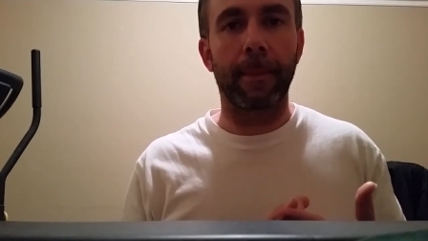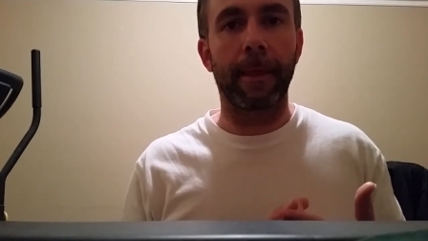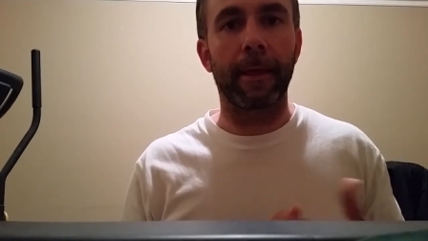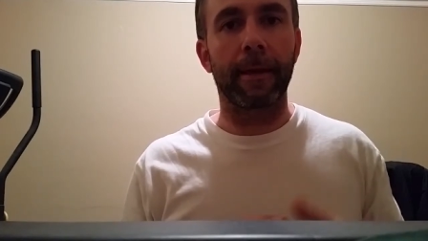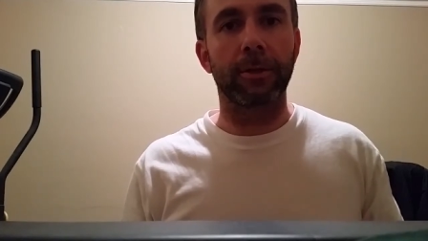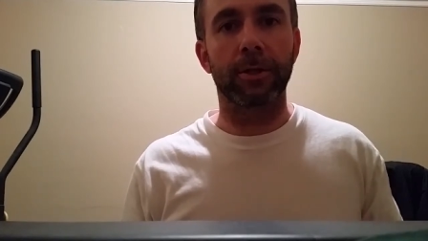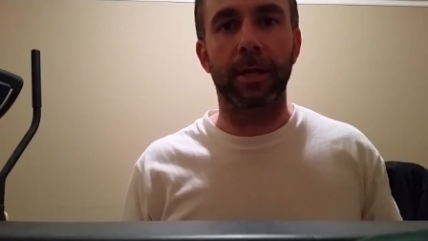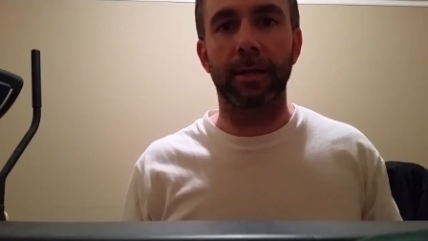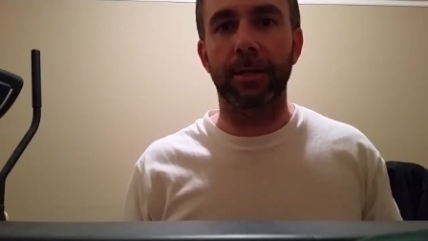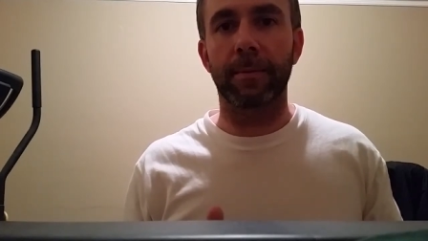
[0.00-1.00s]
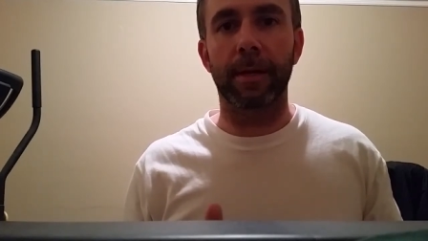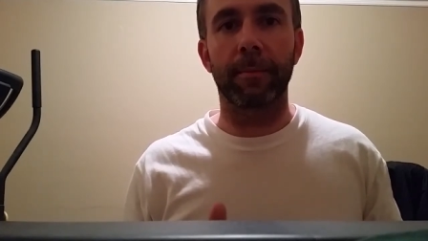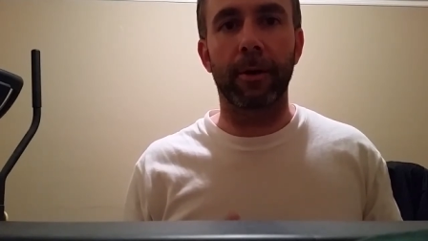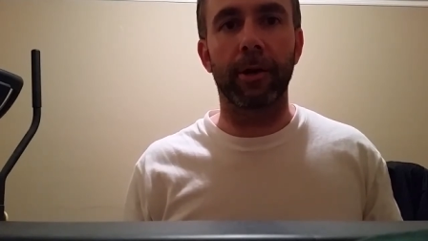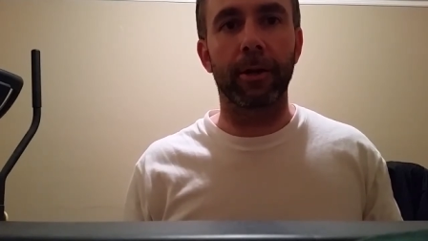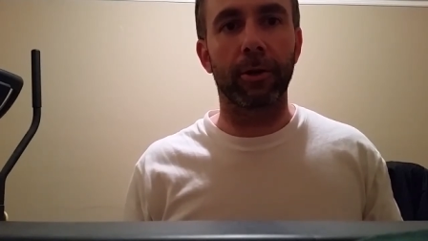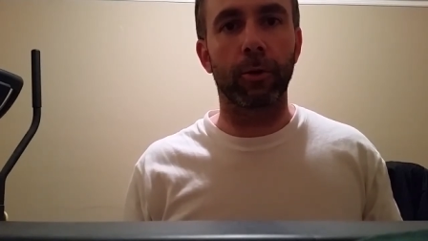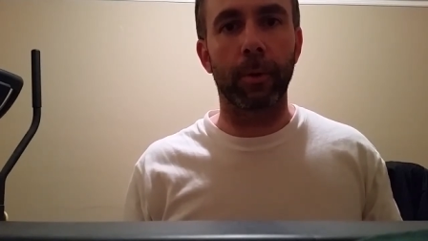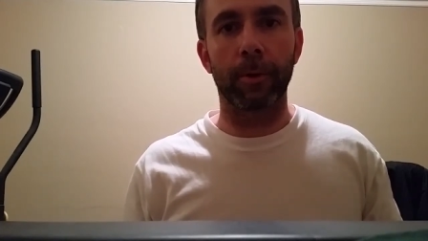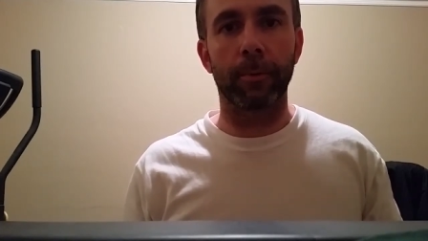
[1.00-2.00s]
and just can't seem to get male hanger to
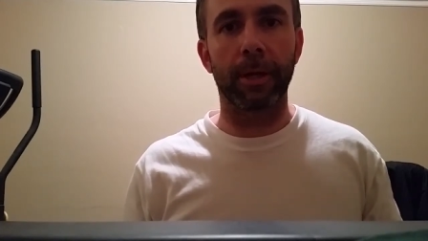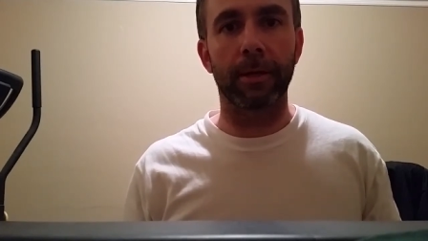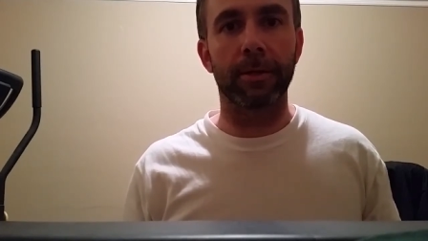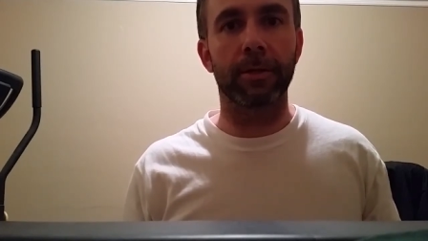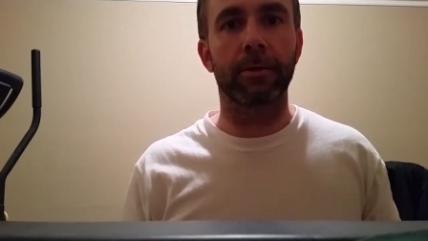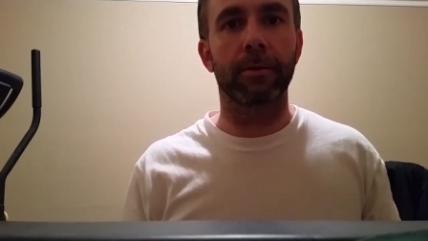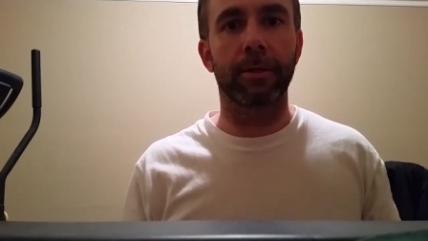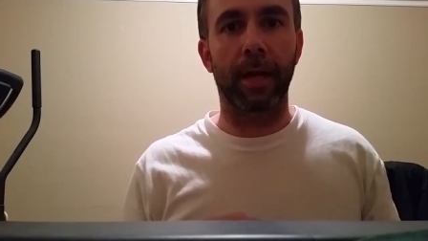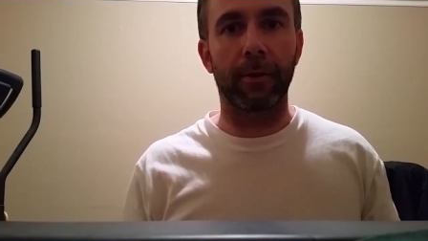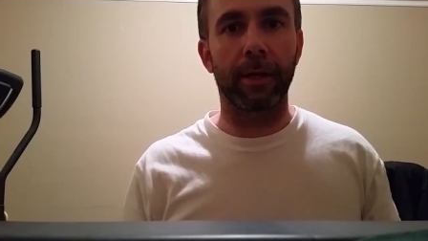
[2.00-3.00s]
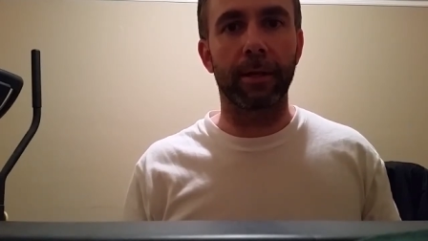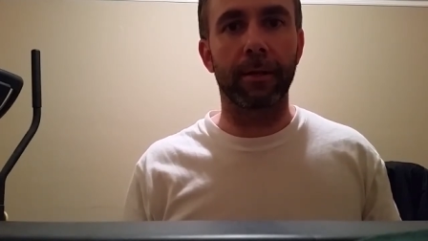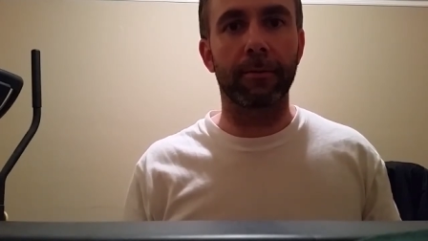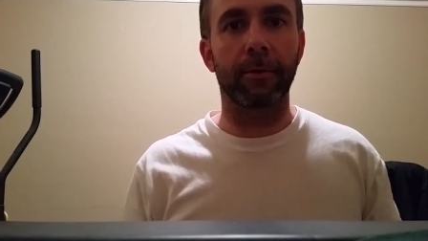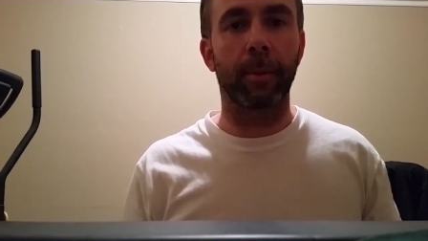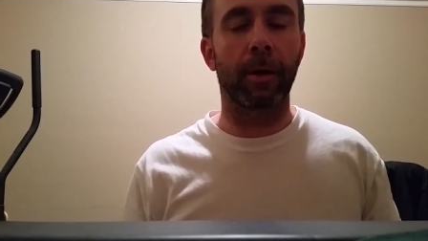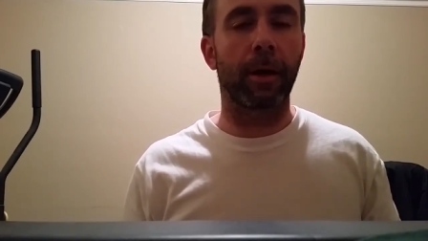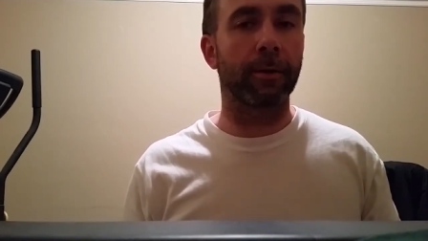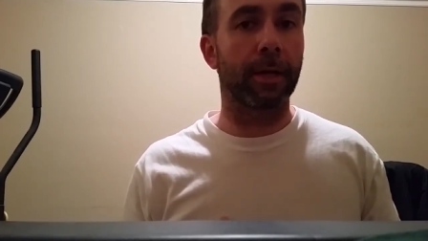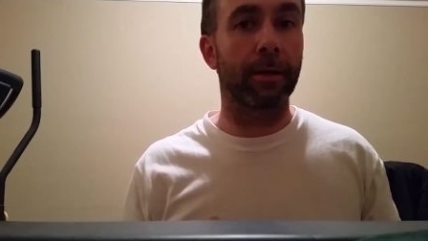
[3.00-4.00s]
grip your penis tightly enough, no matter
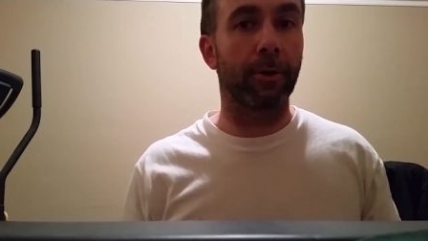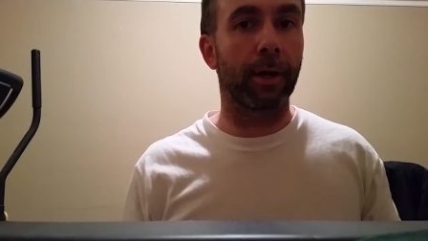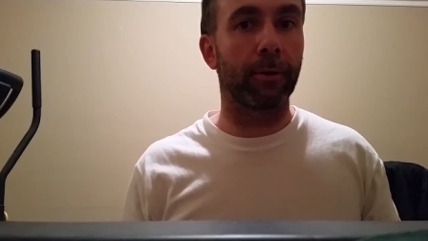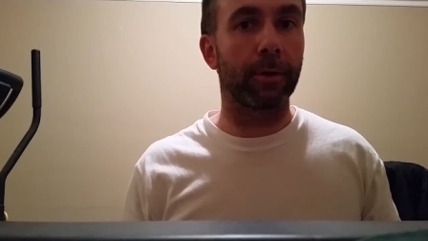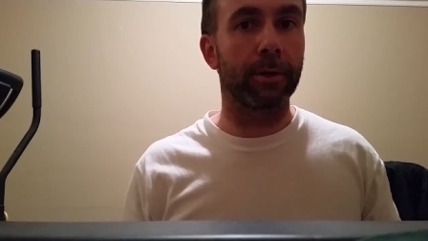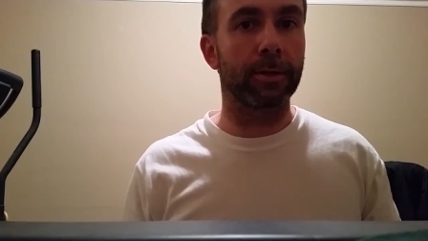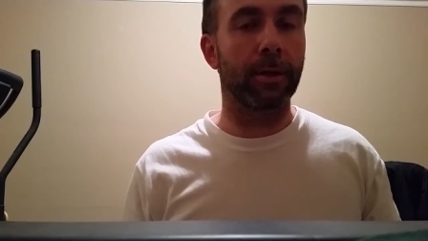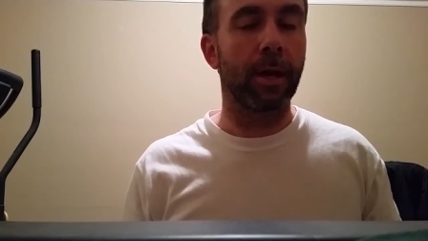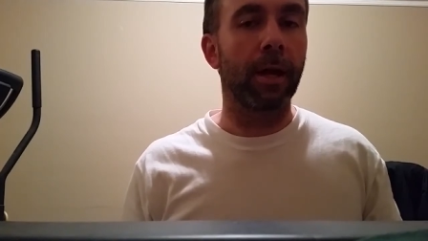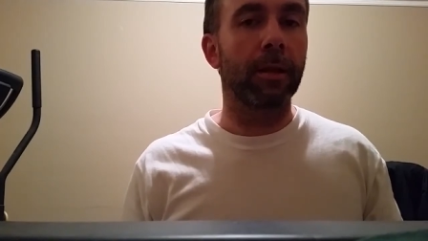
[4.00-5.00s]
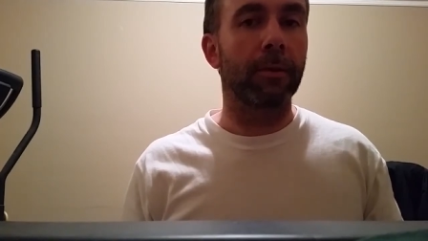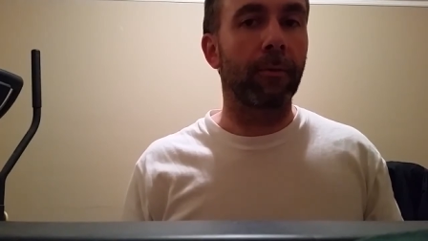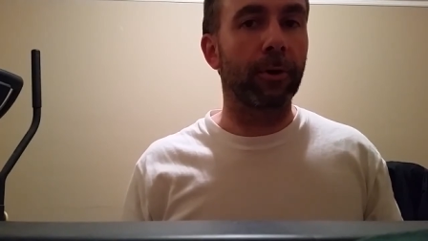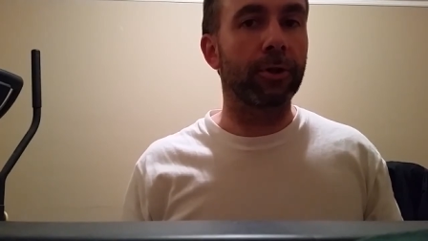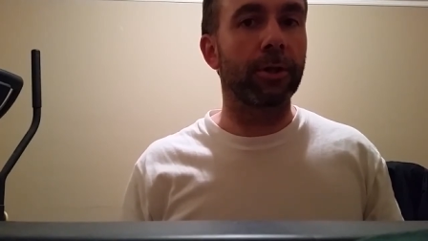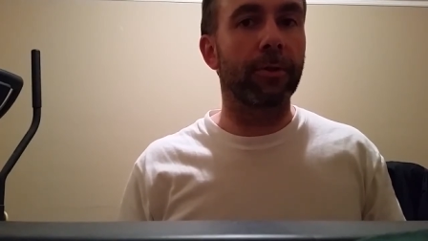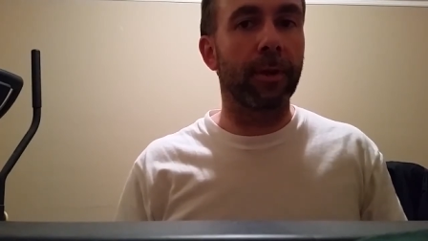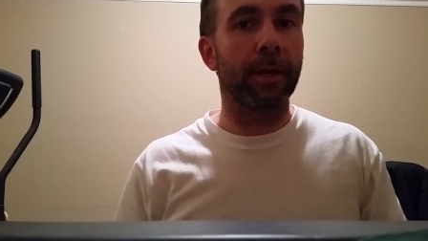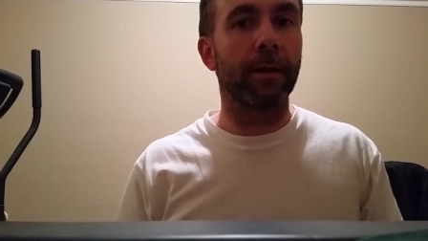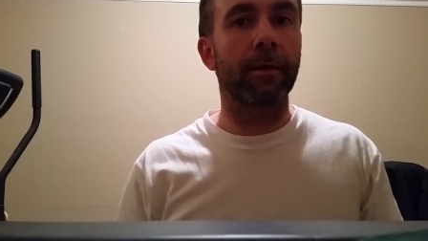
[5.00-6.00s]
how tight your hanger is, the first
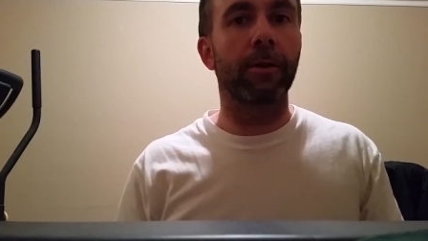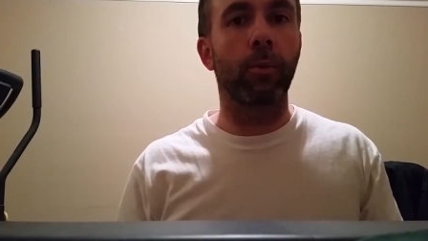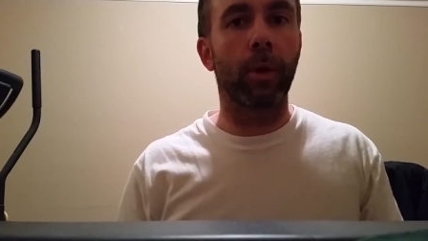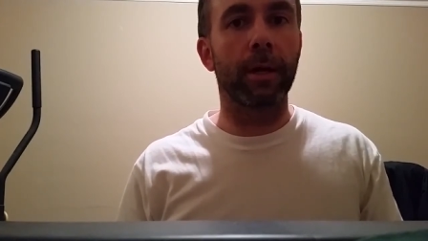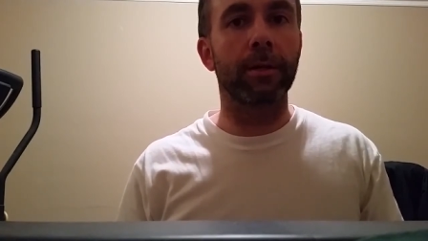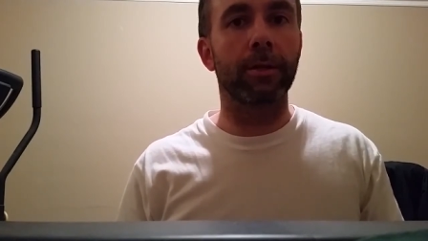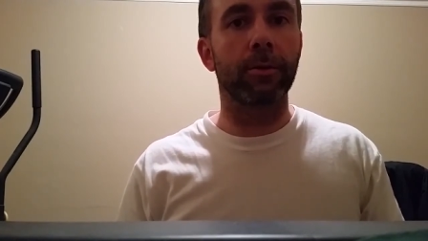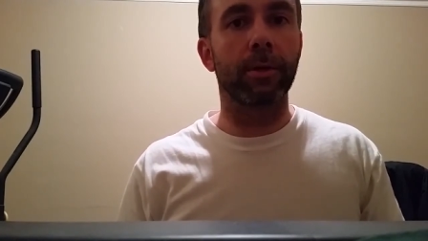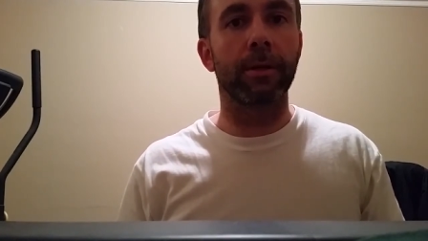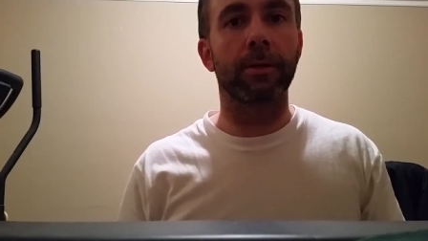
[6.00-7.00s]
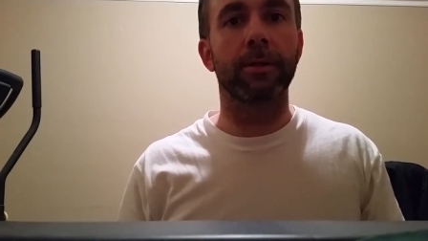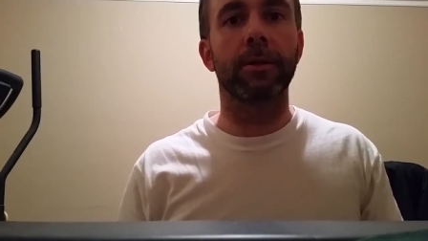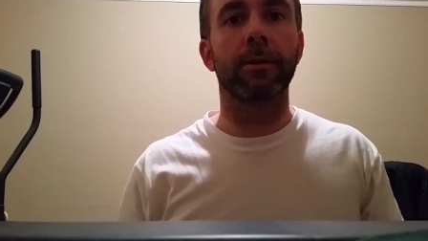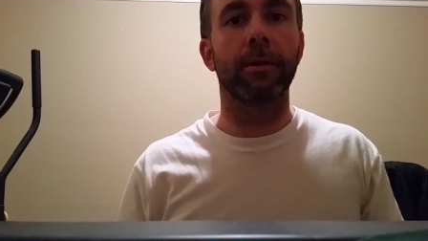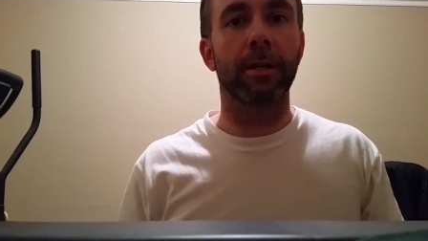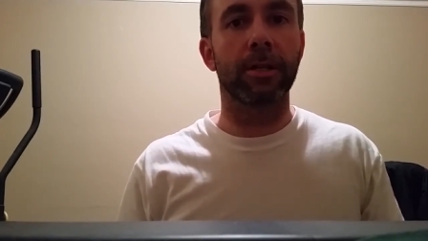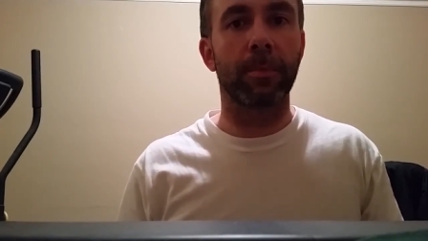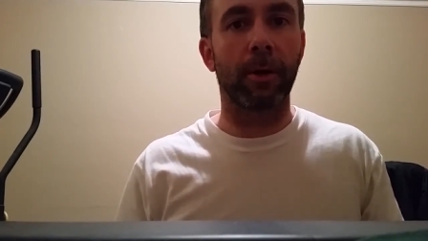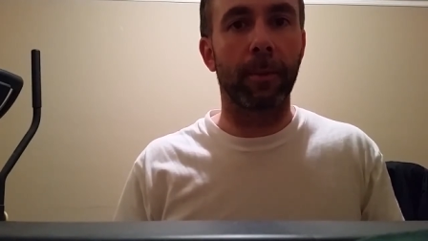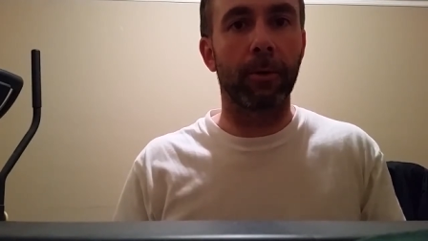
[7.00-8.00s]
thing you want to do is
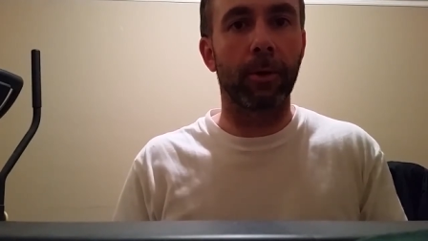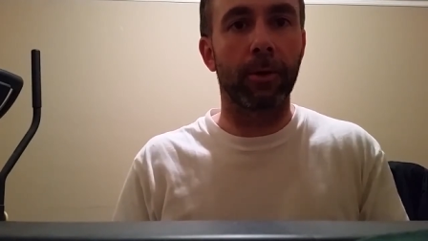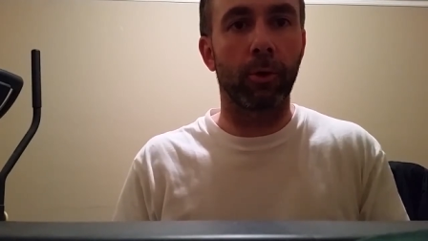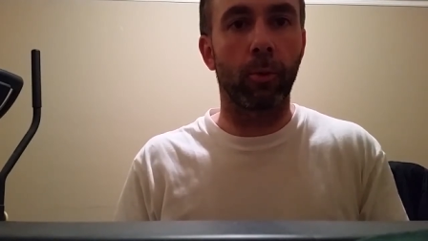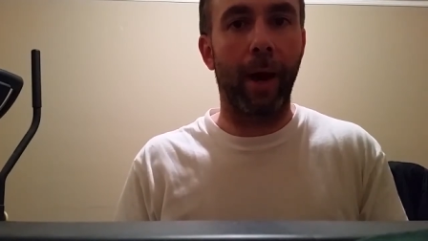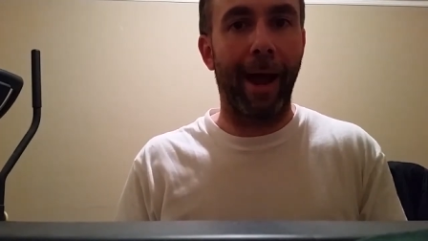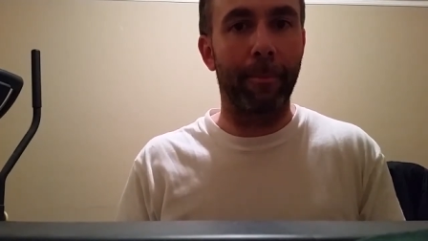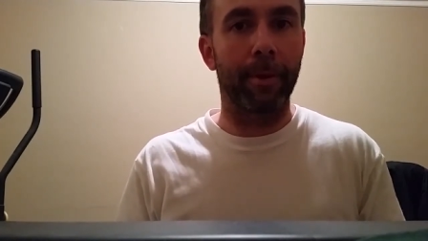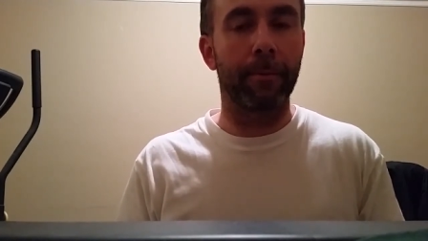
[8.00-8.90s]
experiment with your wrap.